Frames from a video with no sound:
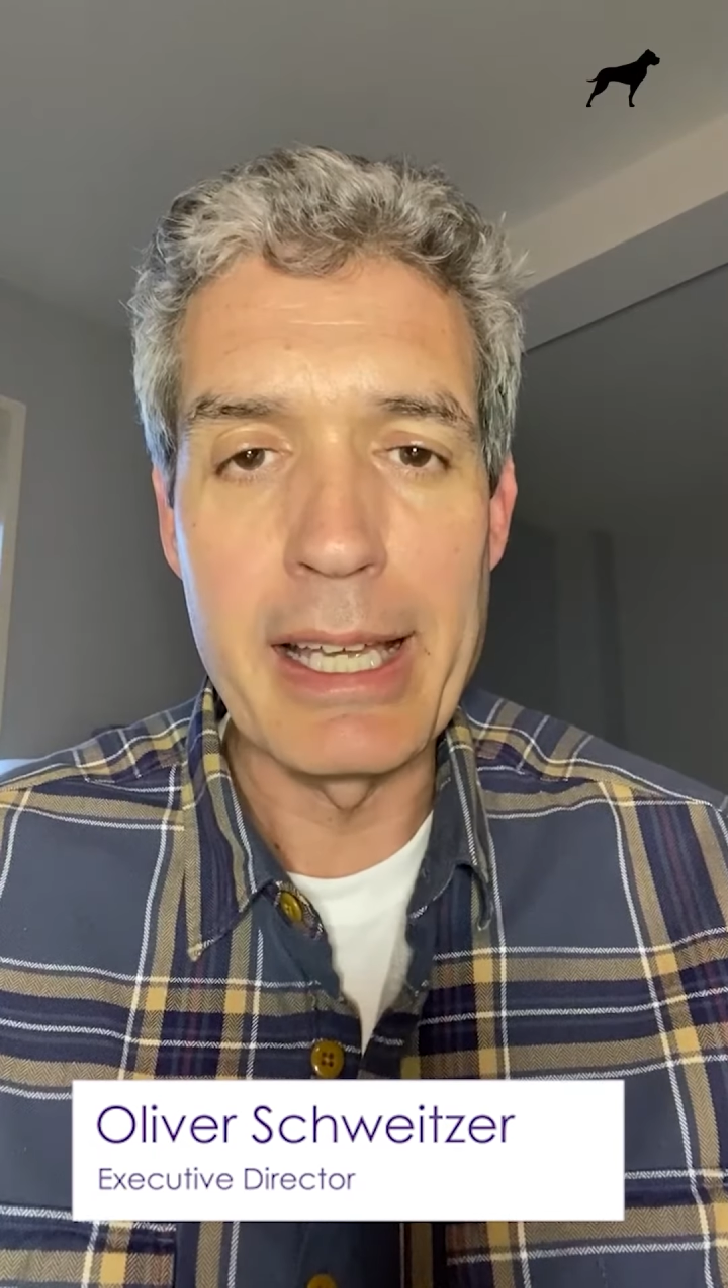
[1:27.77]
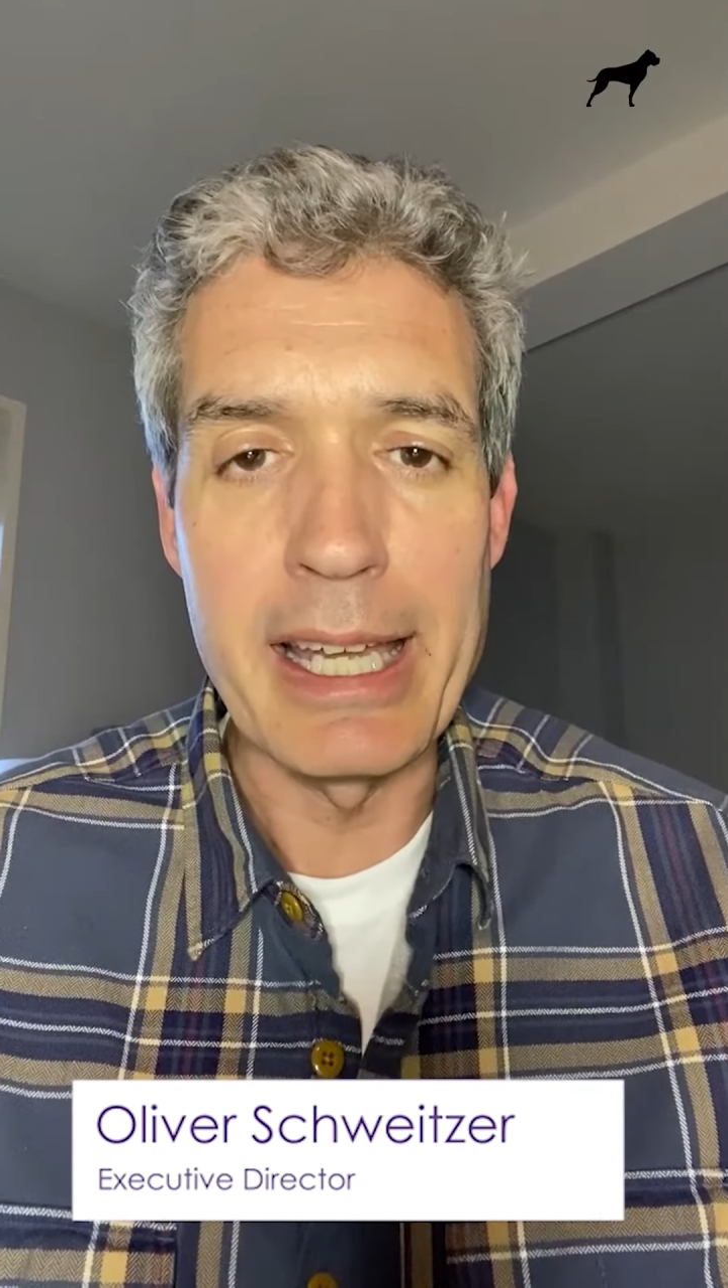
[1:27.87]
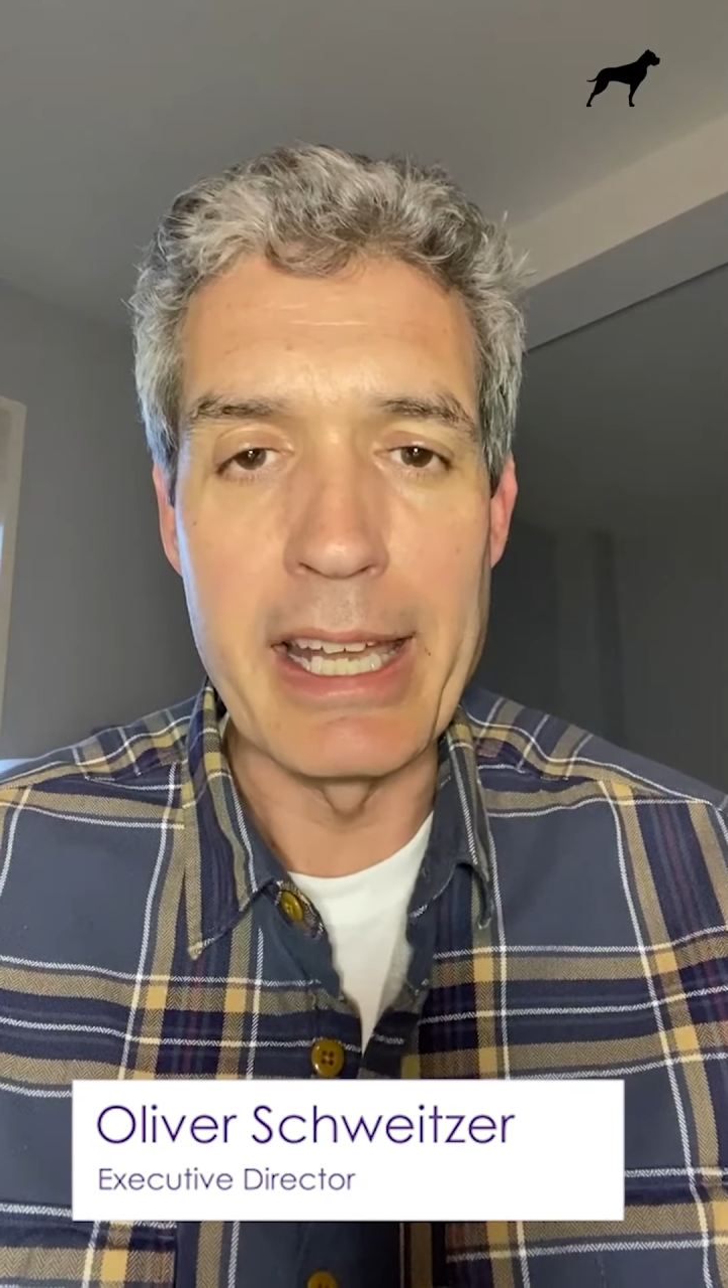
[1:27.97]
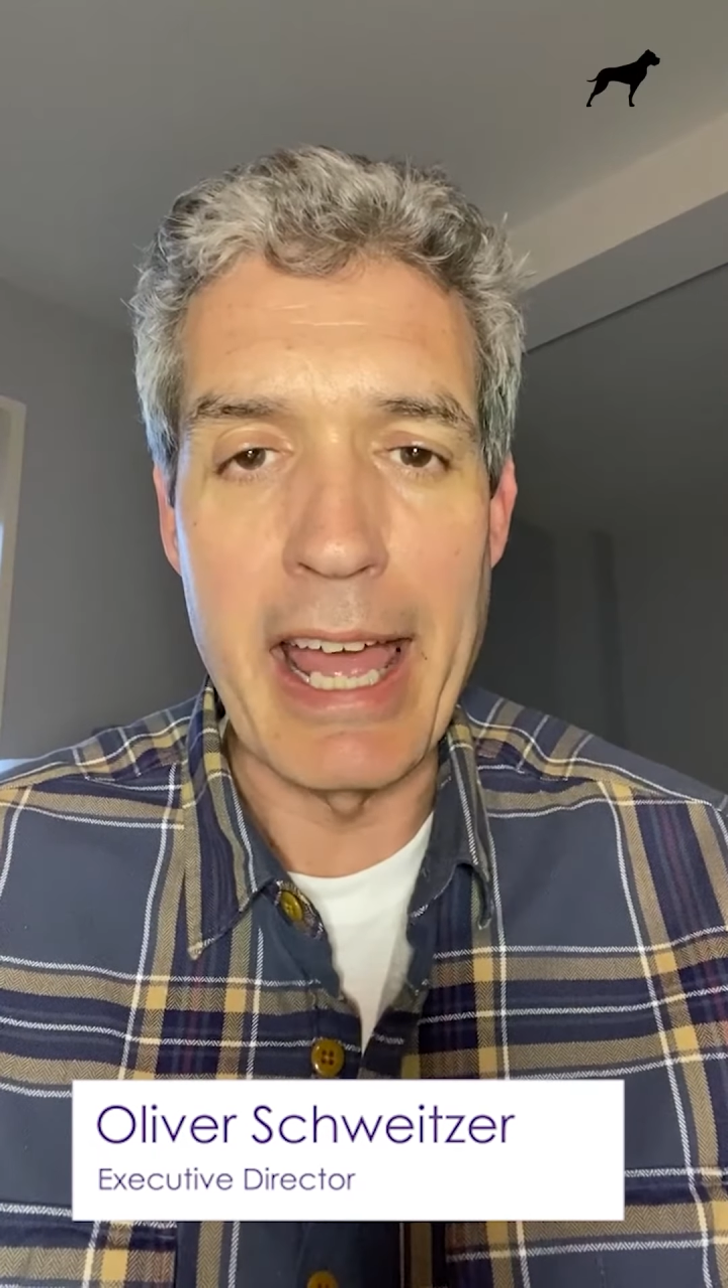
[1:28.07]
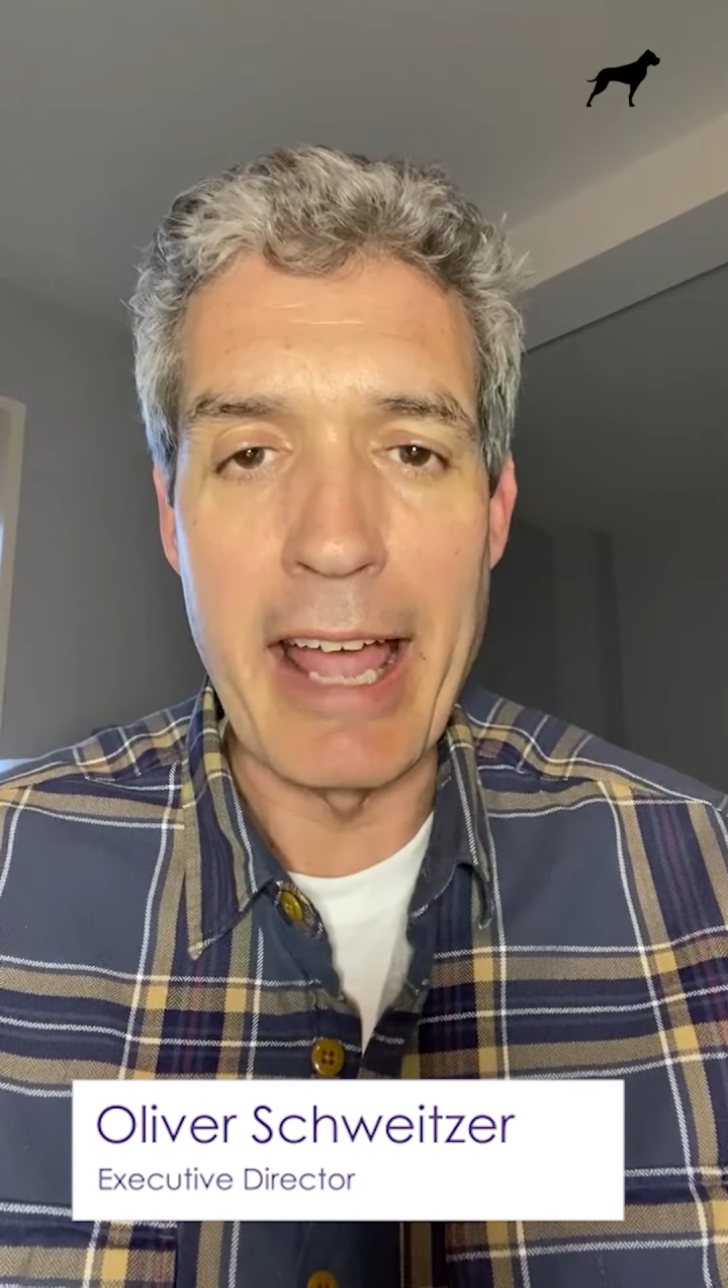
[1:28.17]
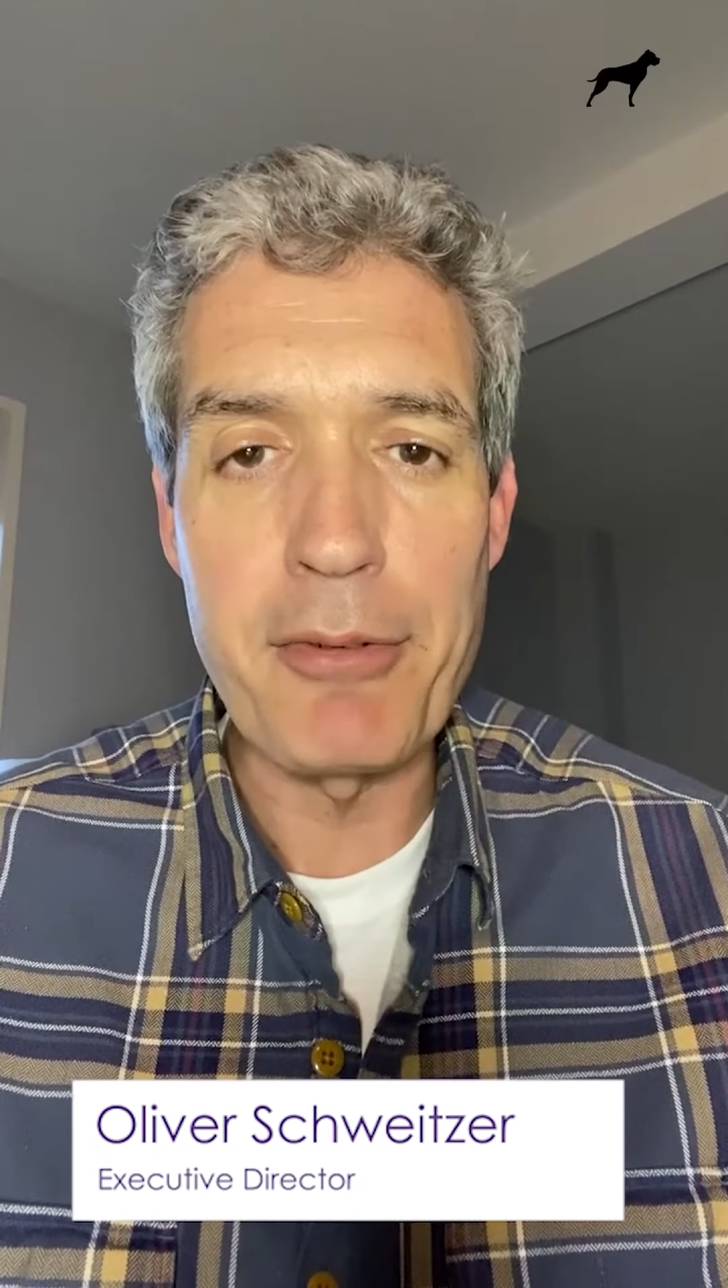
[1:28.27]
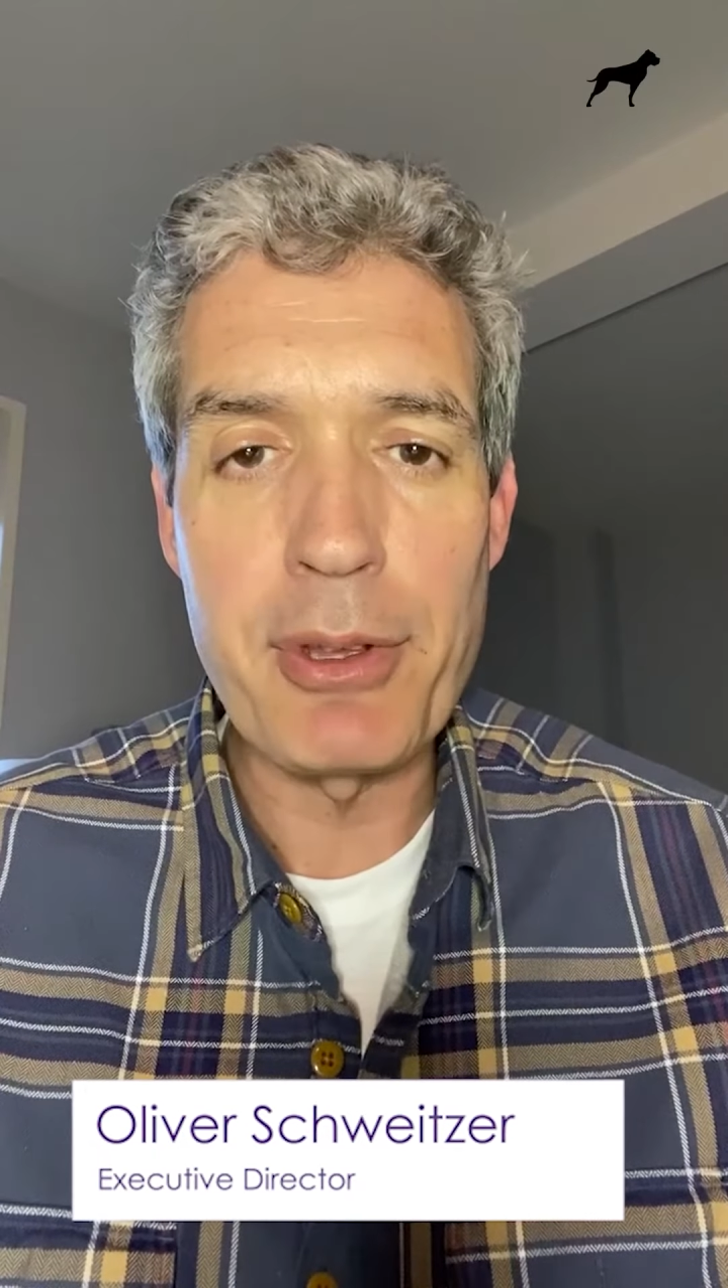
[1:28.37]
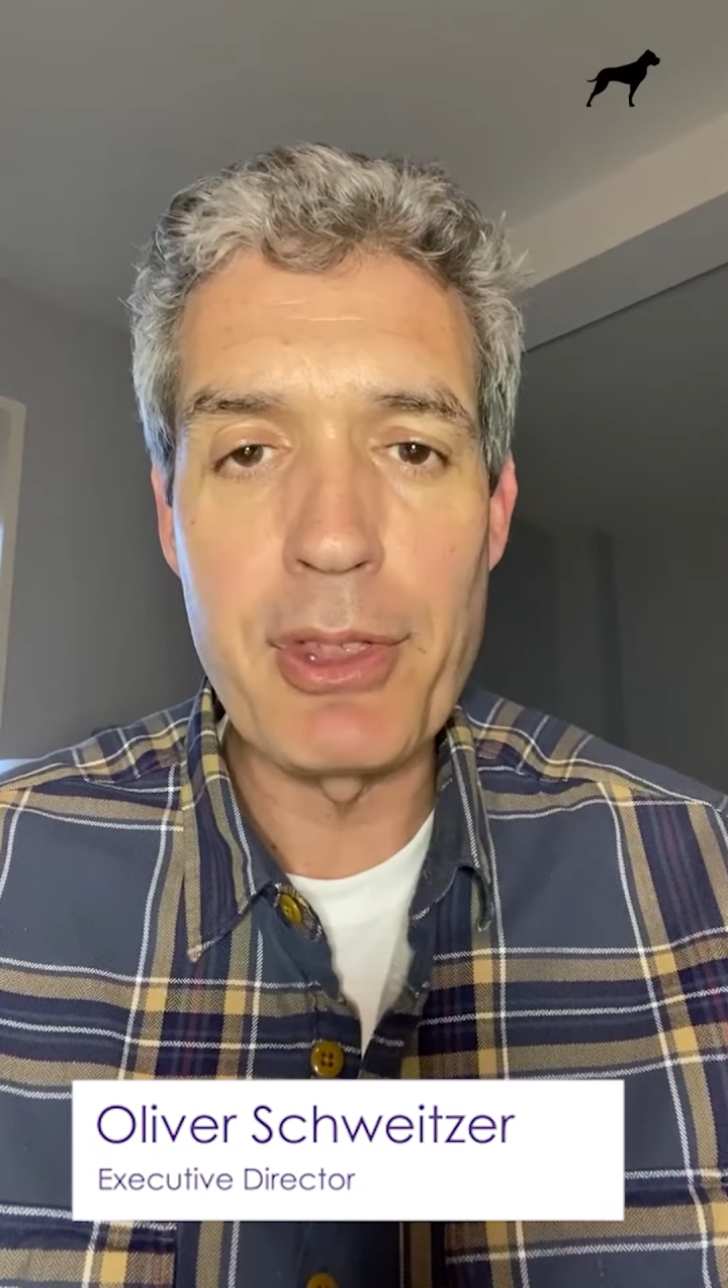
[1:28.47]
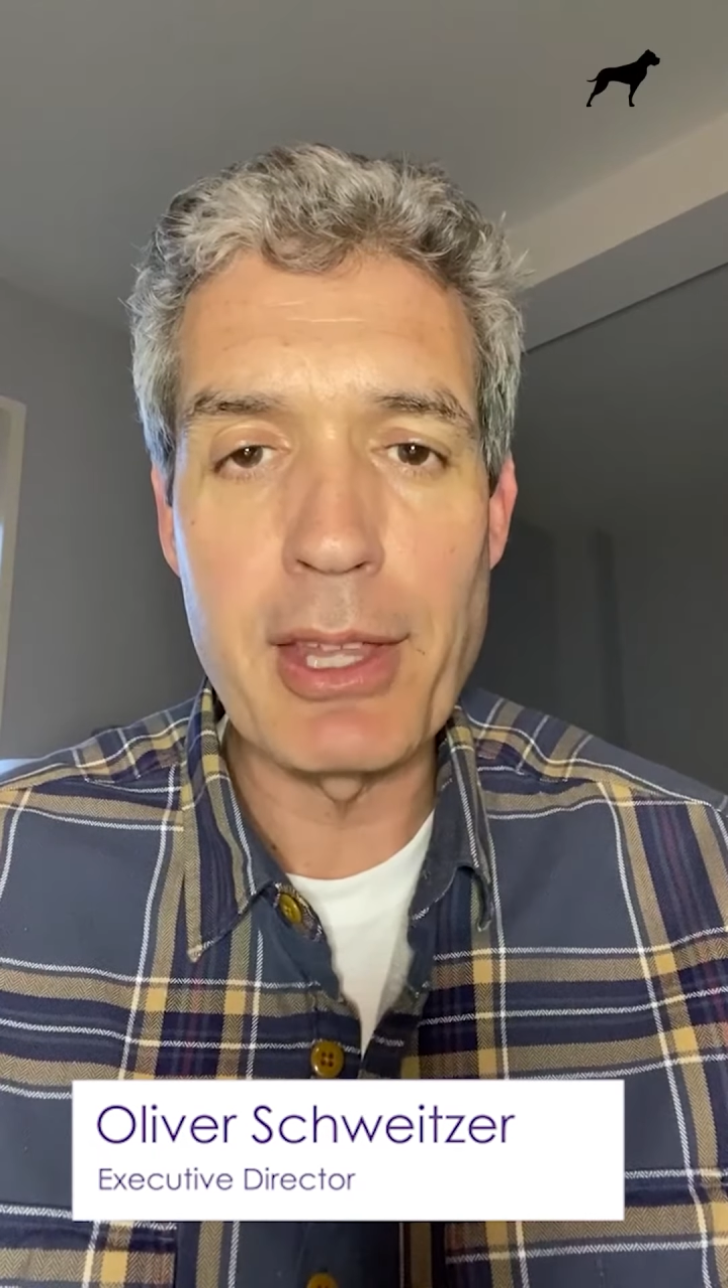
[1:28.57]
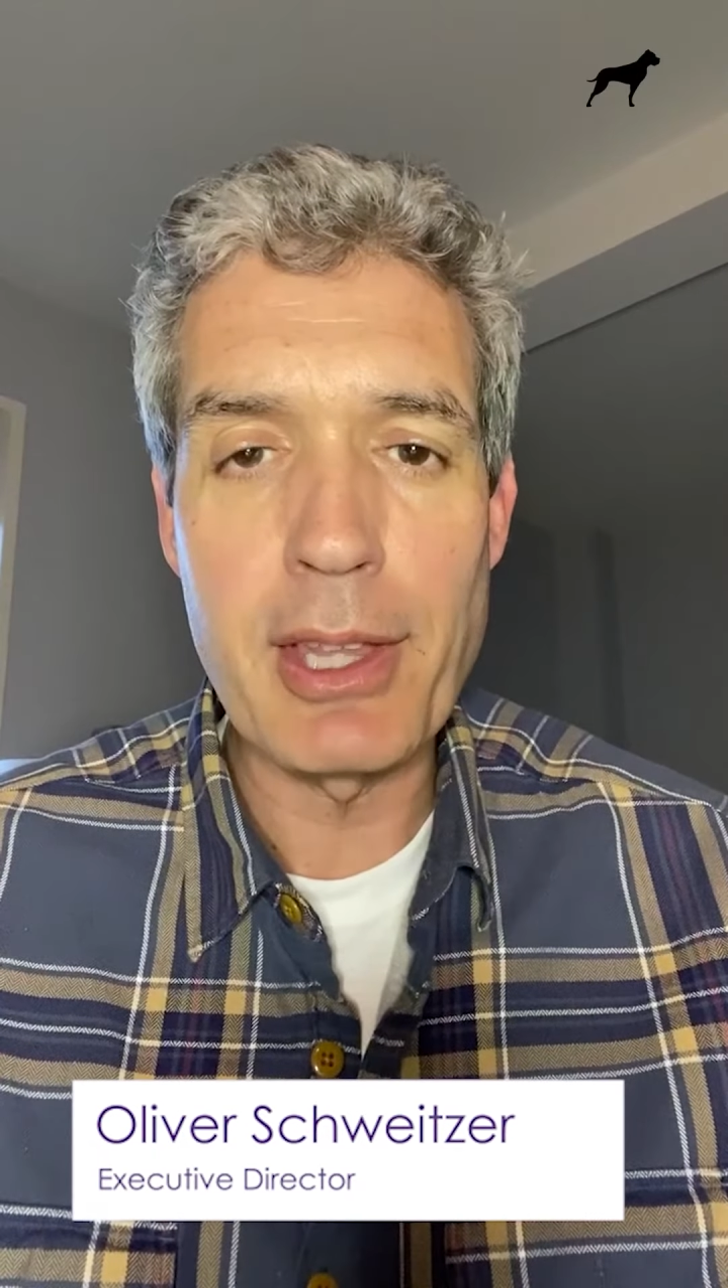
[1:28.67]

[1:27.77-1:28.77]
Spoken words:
in everything